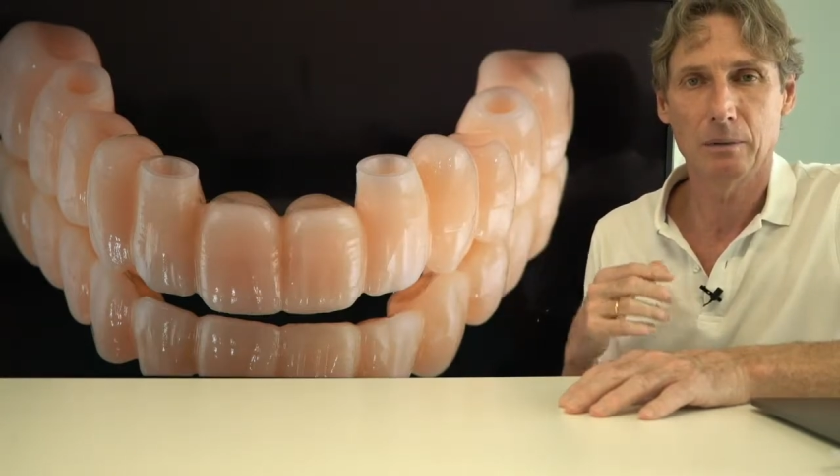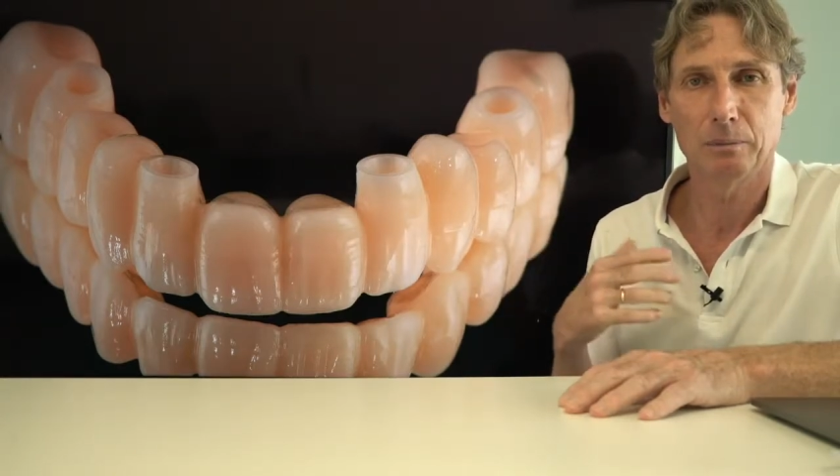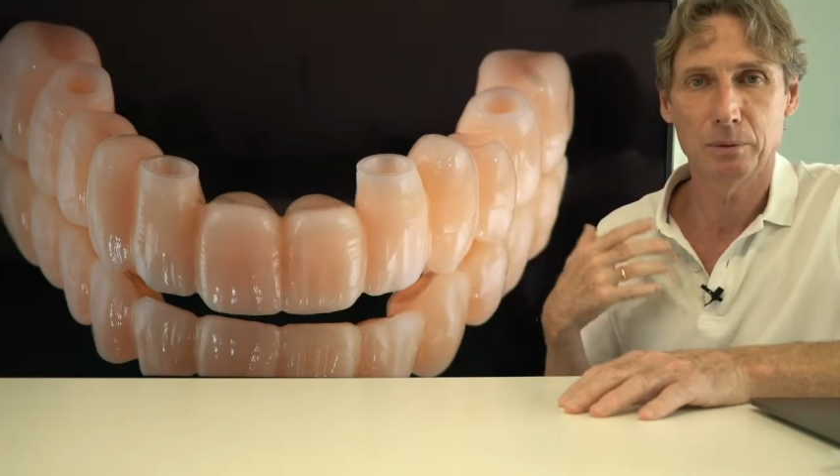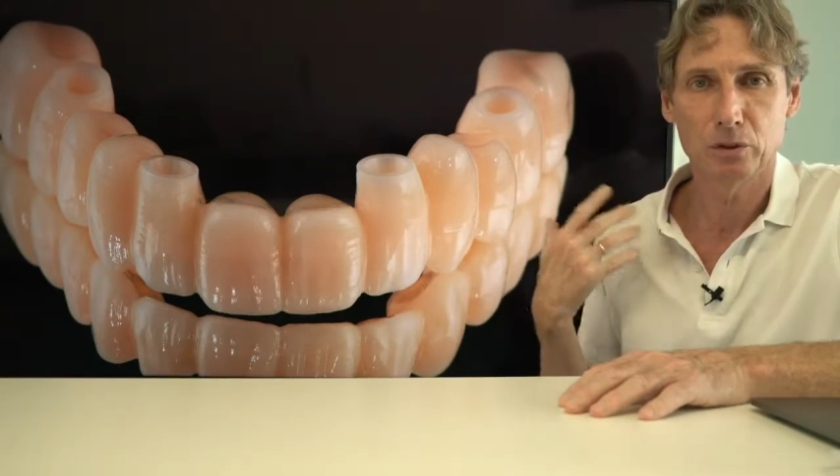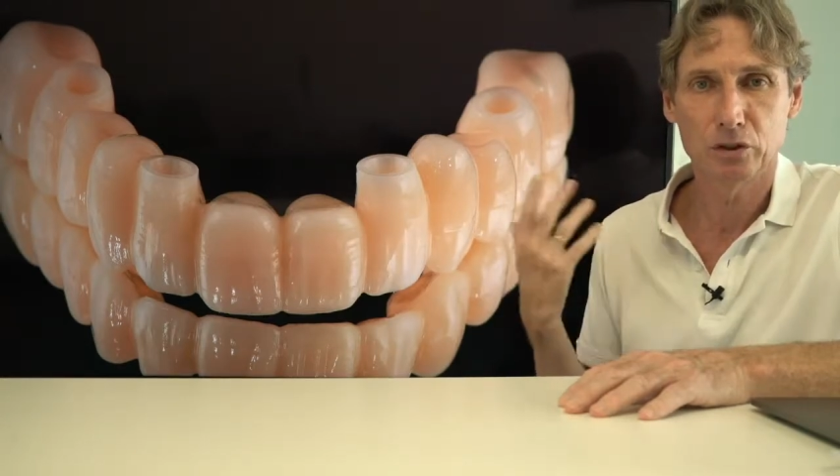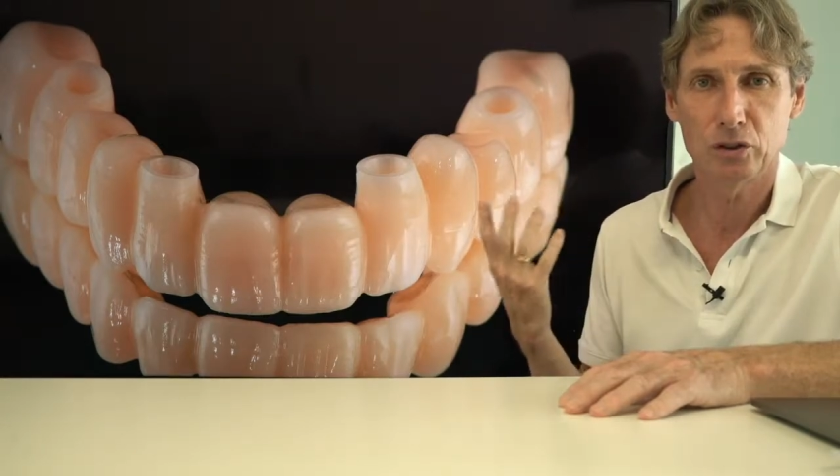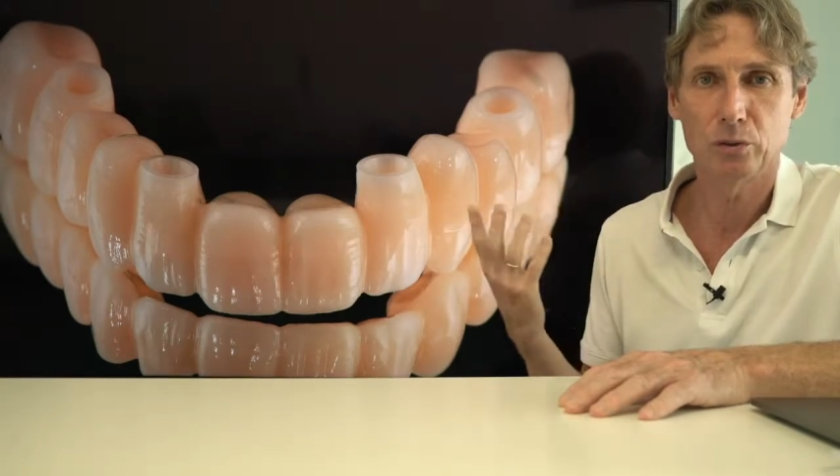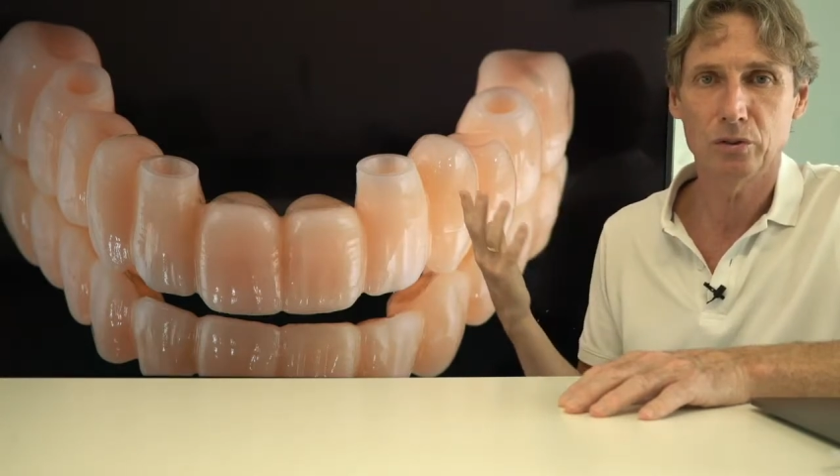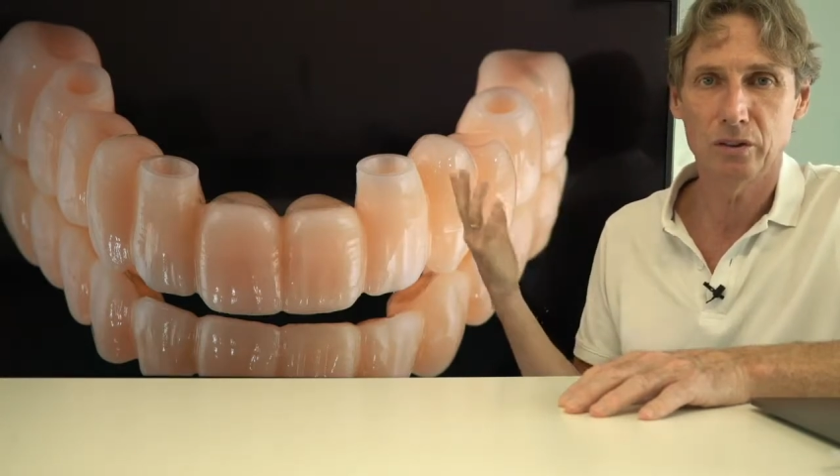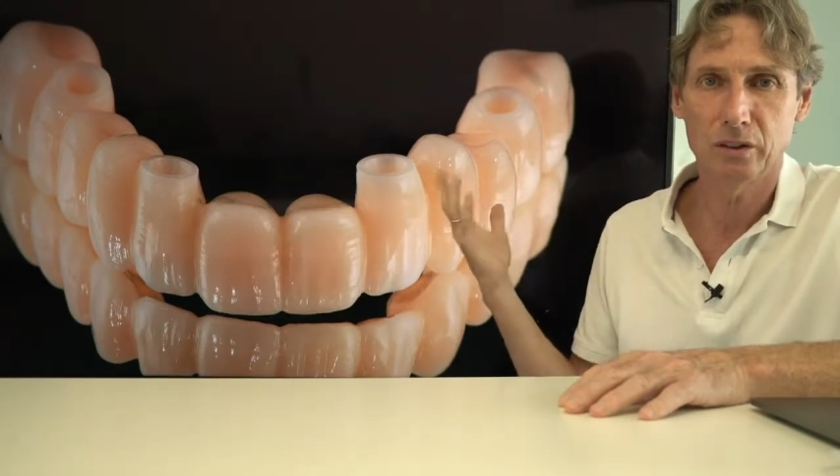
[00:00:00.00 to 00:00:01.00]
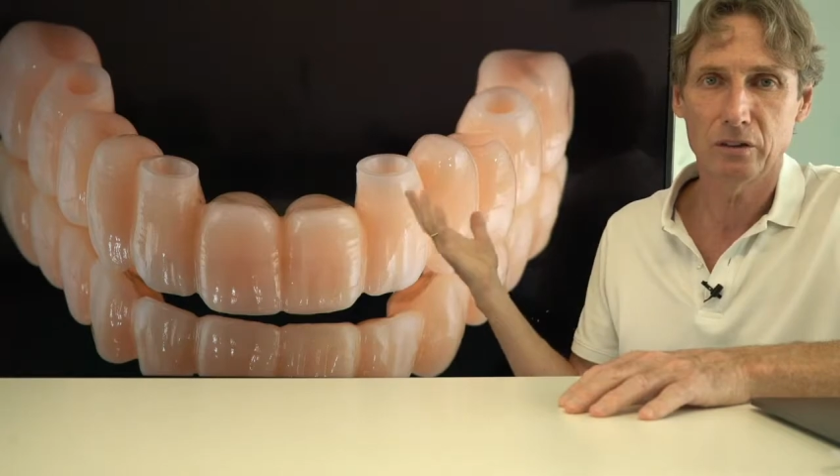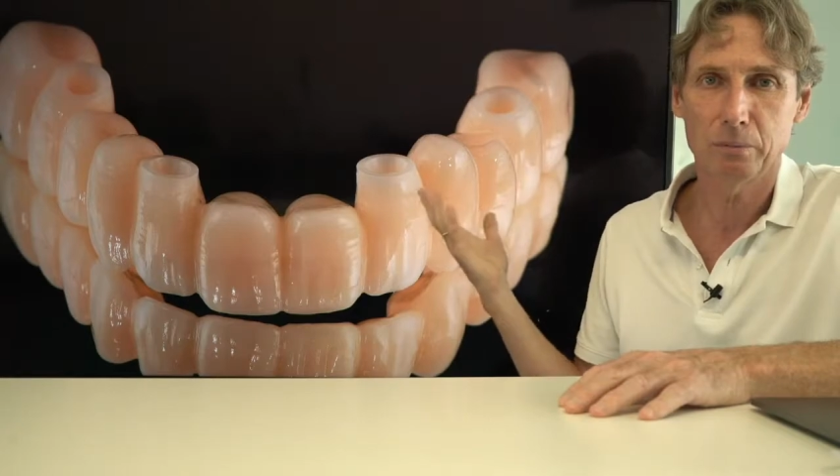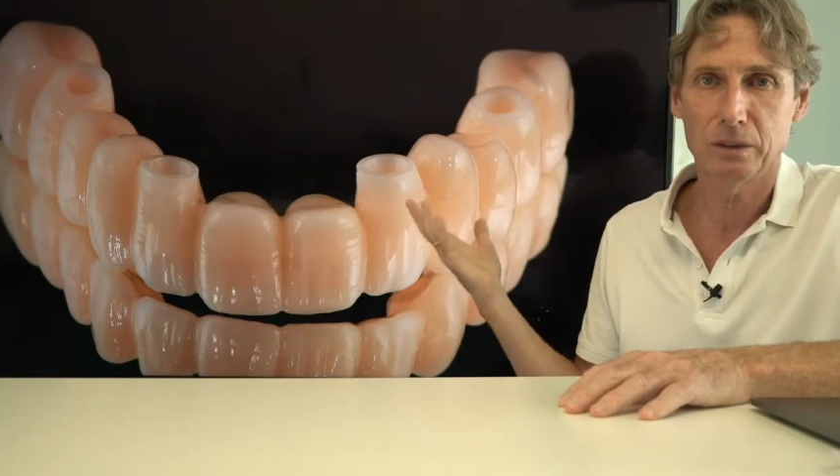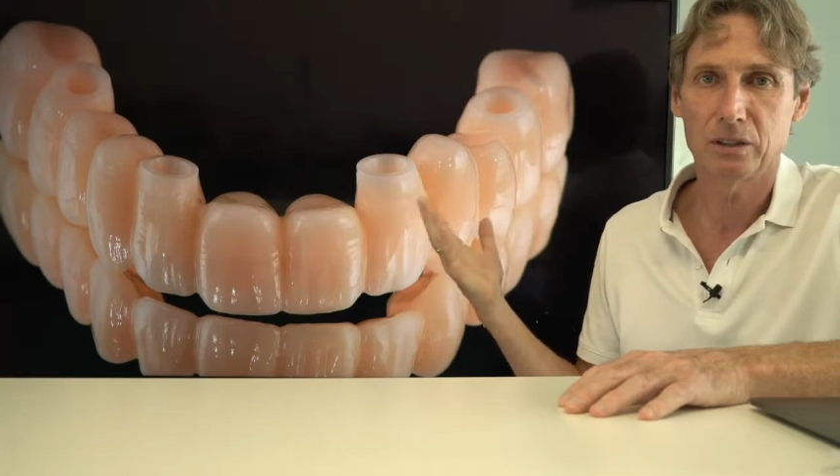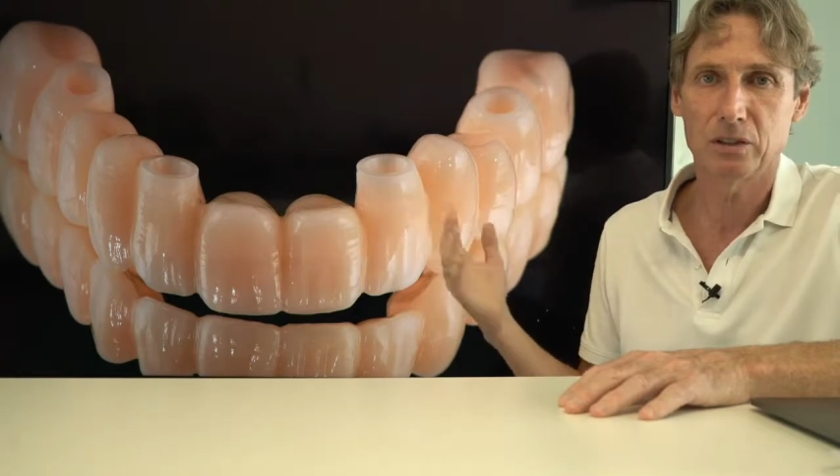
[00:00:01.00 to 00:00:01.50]
produce this
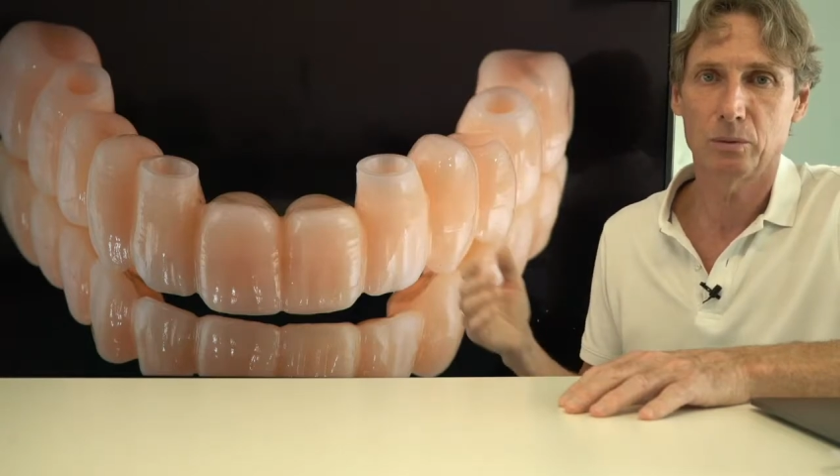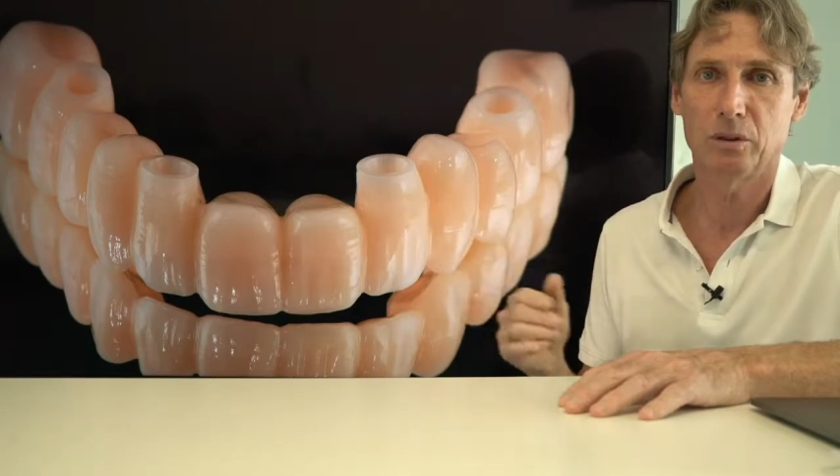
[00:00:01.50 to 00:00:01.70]
bridge